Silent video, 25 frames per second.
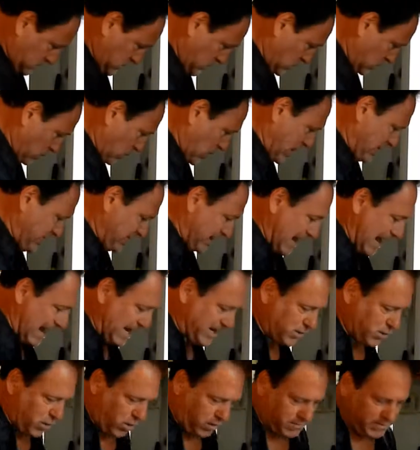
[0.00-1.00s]
The way that
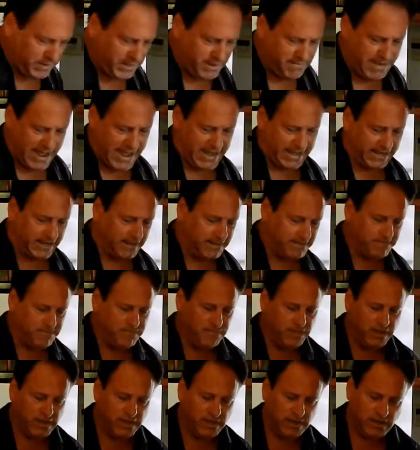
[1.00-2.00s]
I normally make it
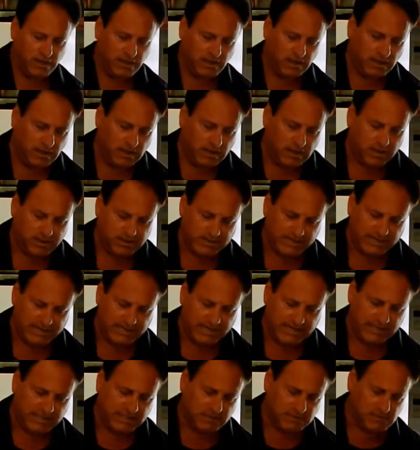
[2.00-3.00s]
is I
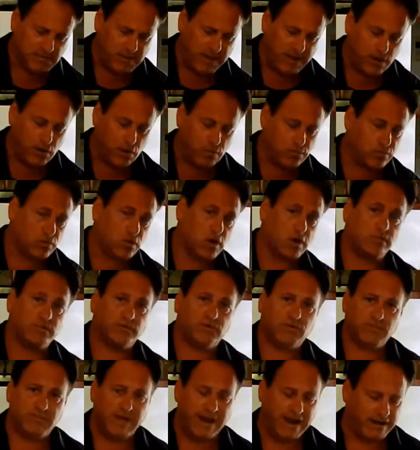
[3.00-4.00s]
take some of my homegrown
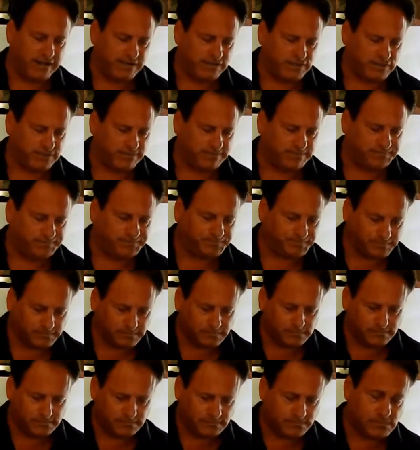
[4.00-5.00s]
tomatoes,
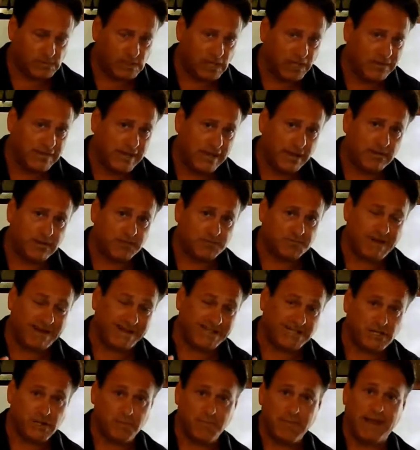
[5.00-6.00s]
and that is my
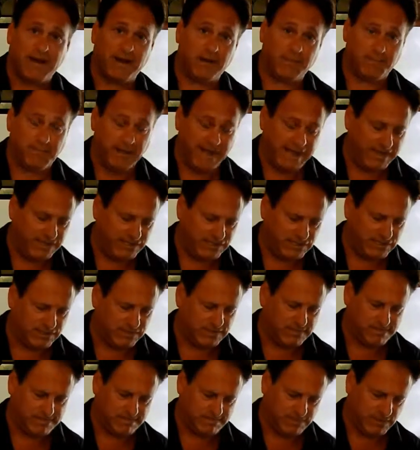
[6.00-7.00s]
tomato
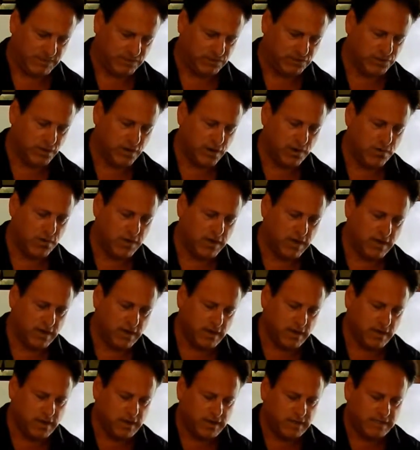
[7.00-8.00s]
base. So
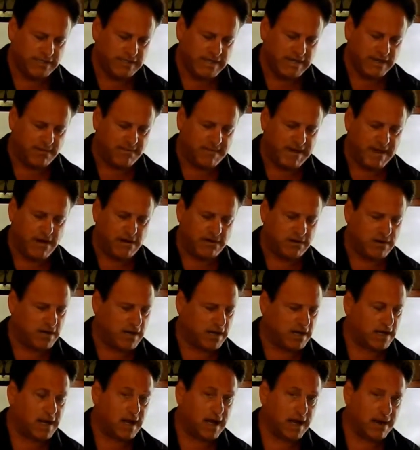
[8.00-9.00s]
take
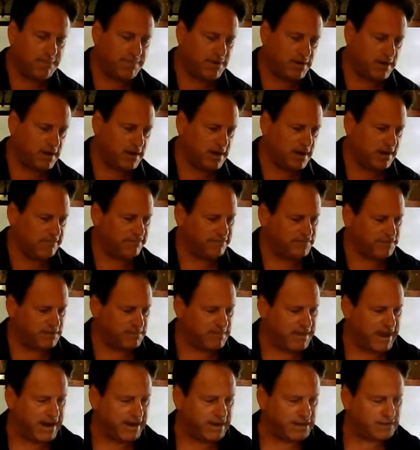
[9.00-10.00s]
about a cup of
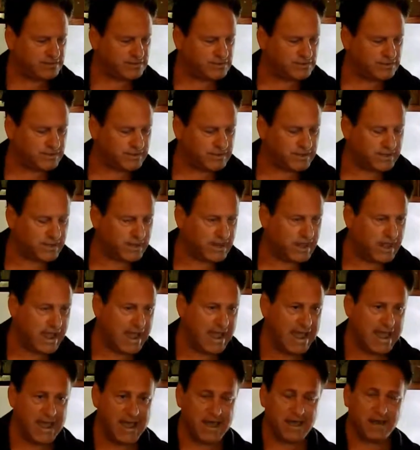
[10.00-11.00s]
tomatoes
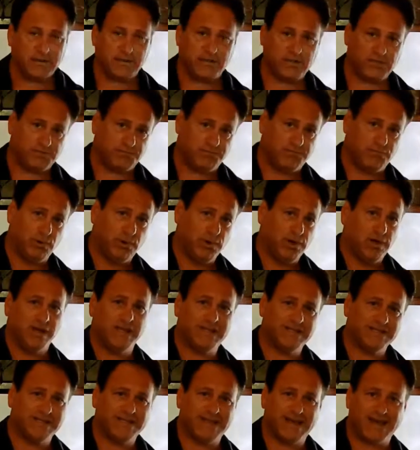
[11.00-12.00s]
and just put it
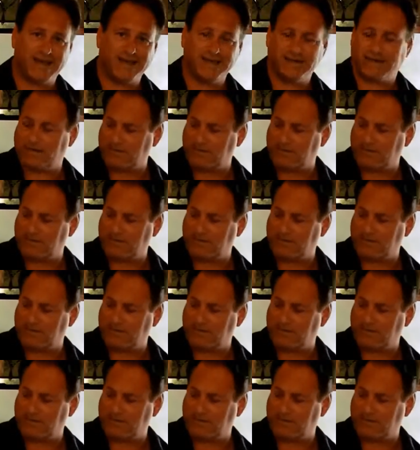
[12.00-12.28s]
inside.